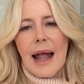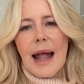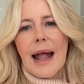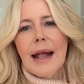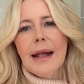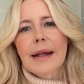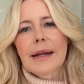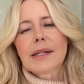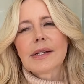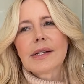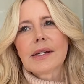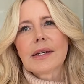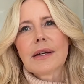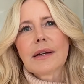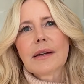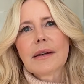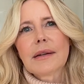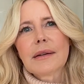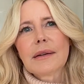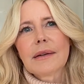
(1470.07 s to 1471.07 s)
And
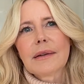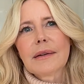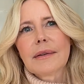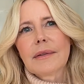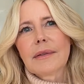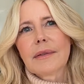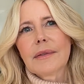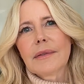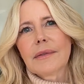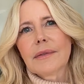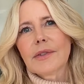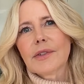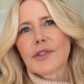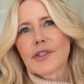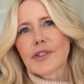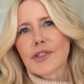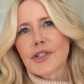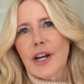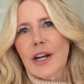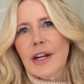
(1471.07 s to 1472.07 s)

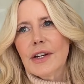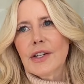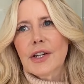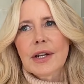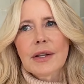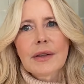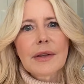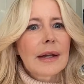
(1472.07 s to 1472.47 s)
changing,